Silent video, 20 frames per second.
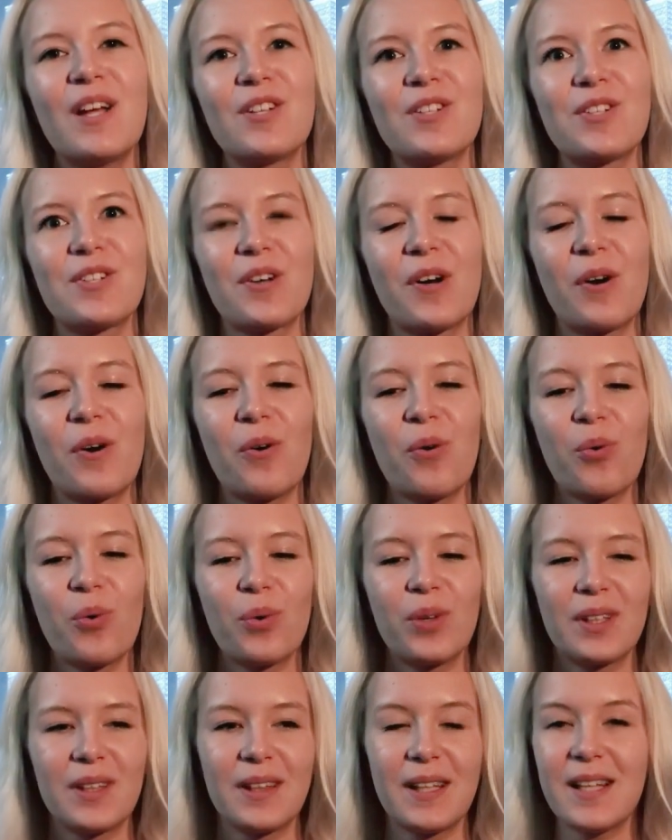
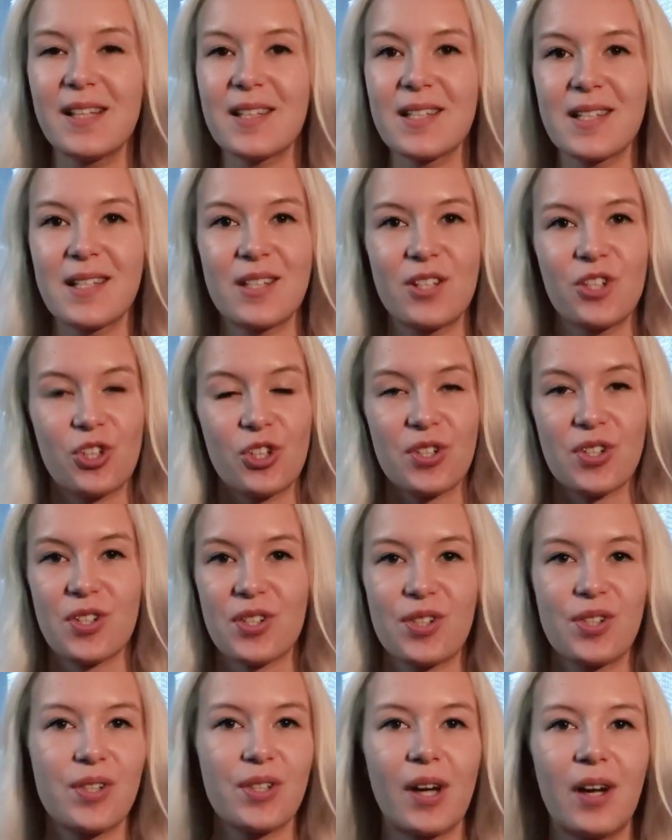So let's
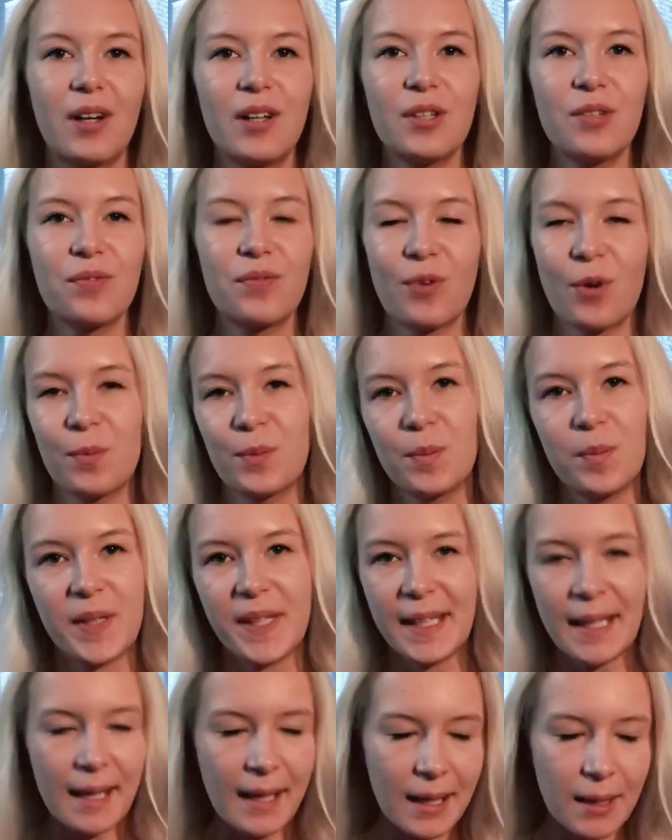just start from the
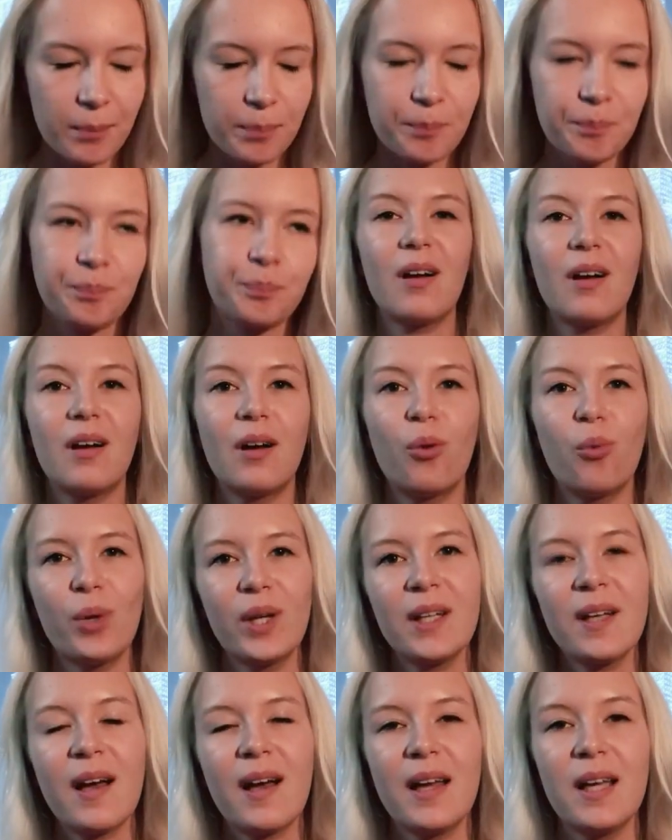beginning.
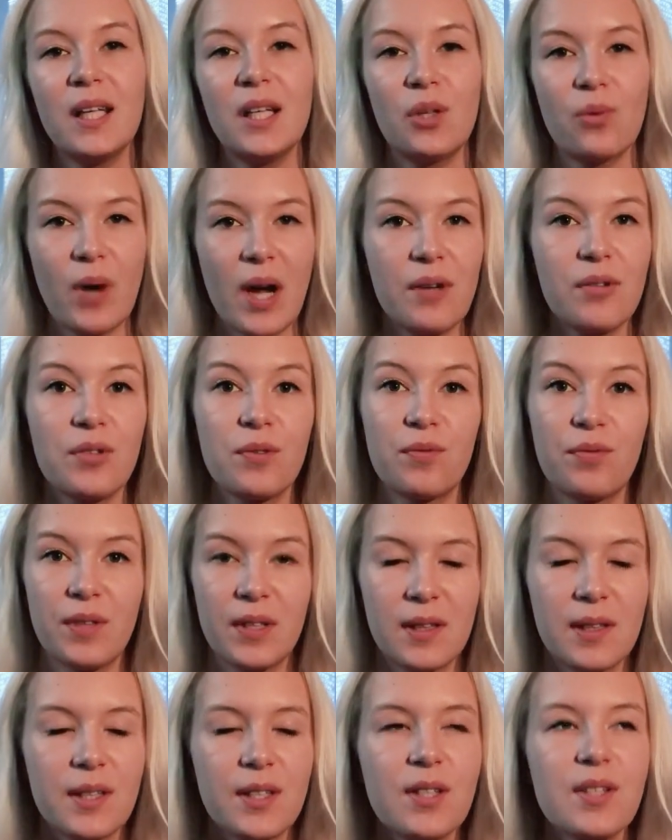When I arrived in
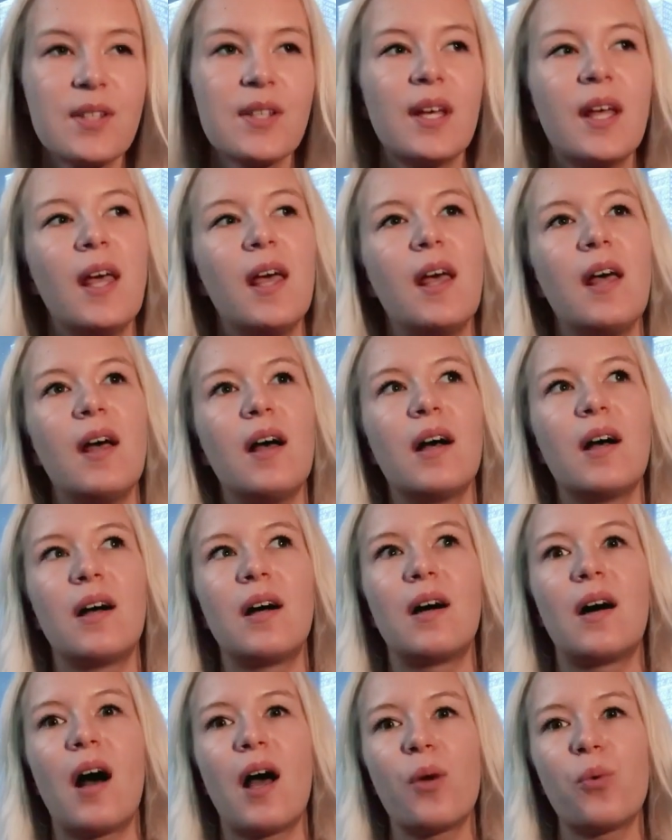Finland,
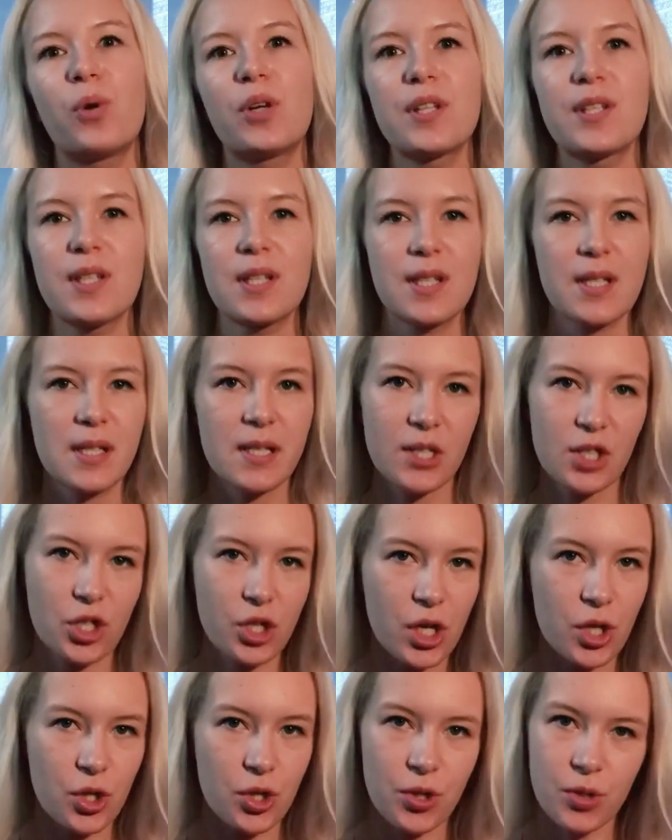I was as an
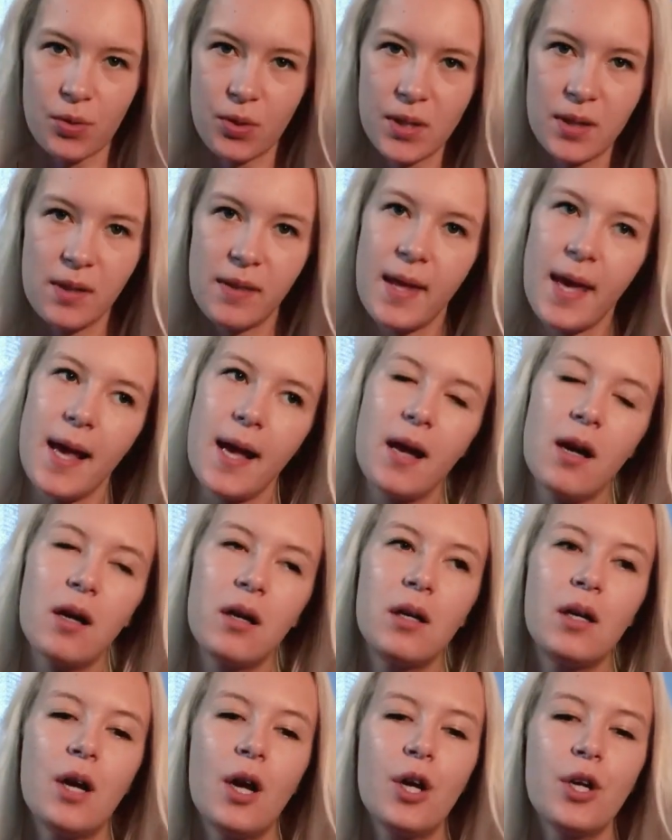exchange student
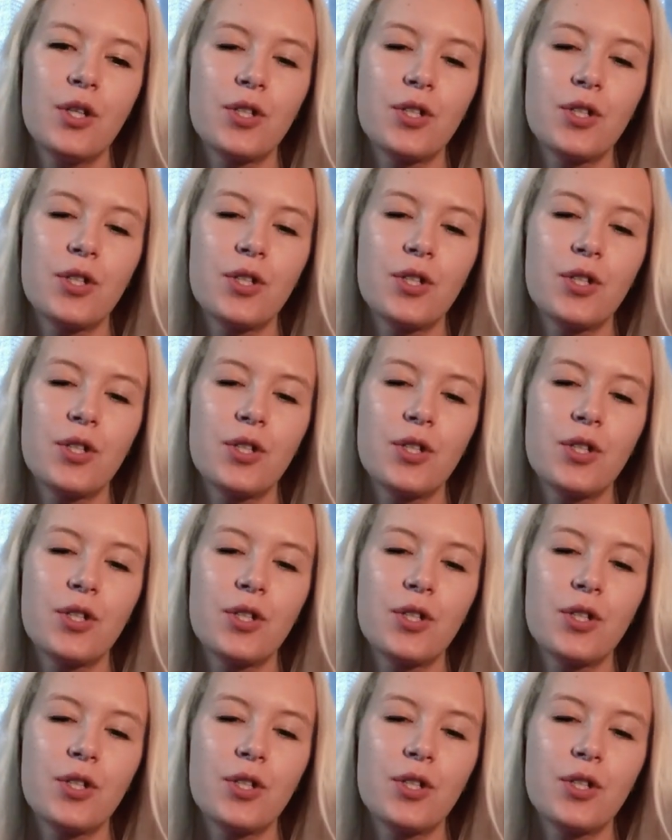there,